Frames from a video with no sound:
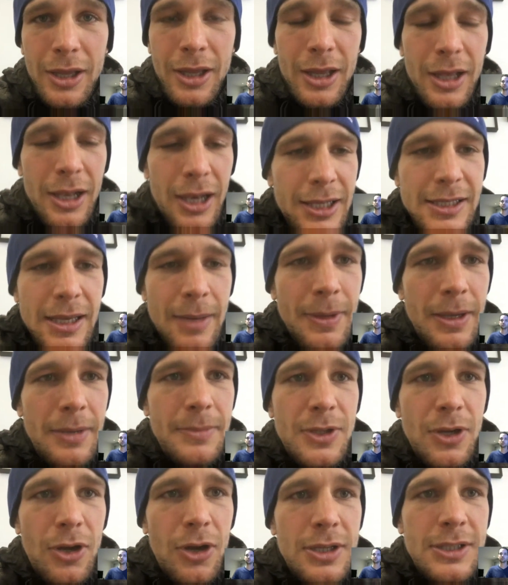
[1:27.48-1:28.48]
like
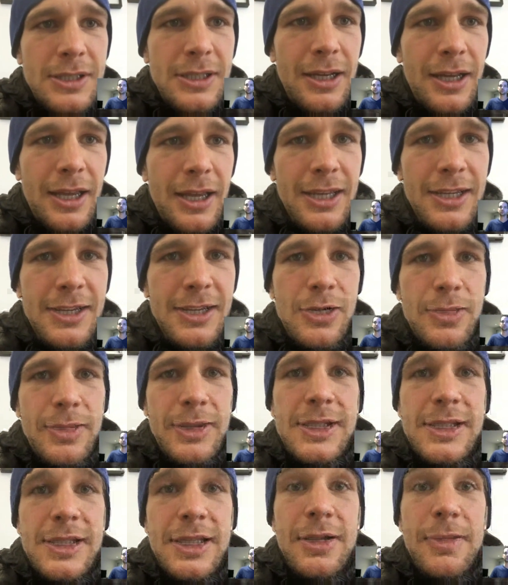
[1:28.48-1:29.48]
sometimes the odds are against you,
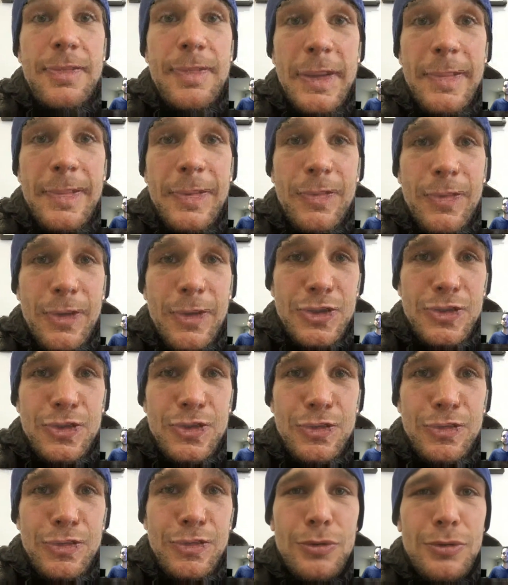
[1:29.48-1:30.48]
but still people want you
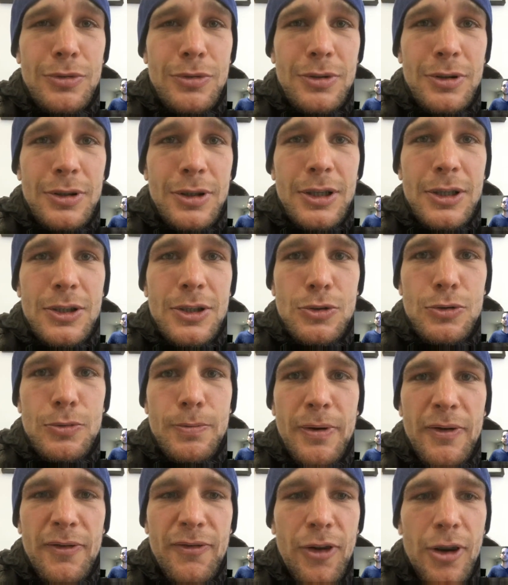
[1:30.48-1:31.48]
to
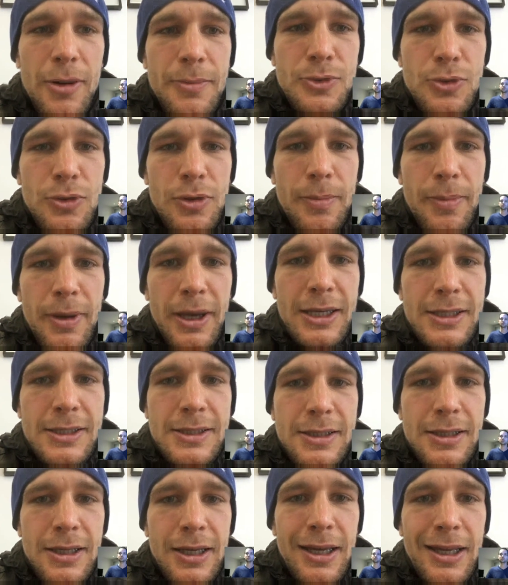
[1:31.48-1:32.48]
perform to your
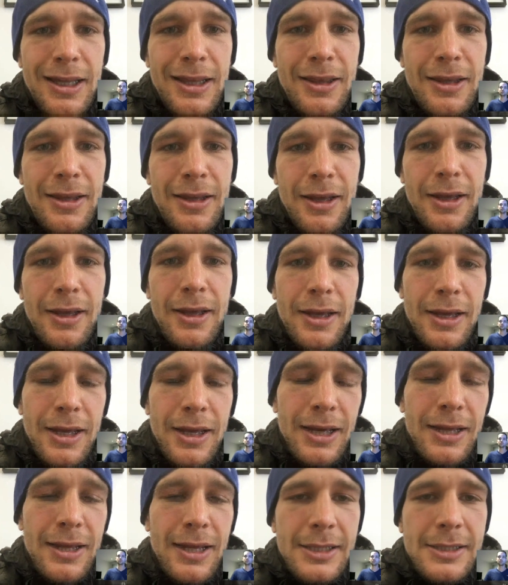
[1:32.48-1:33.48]
best. And
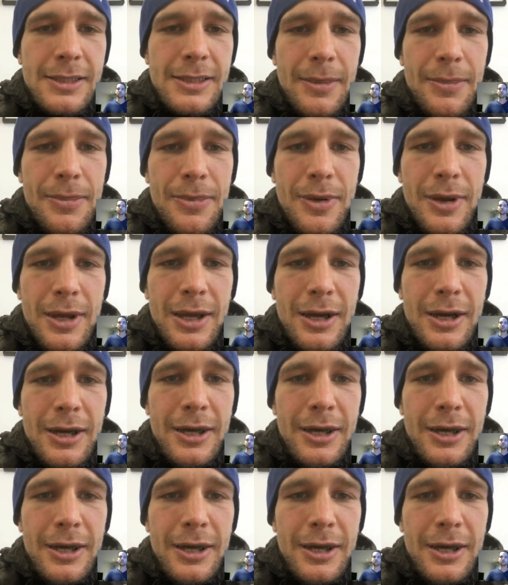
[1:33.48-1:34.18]
yeah, that is something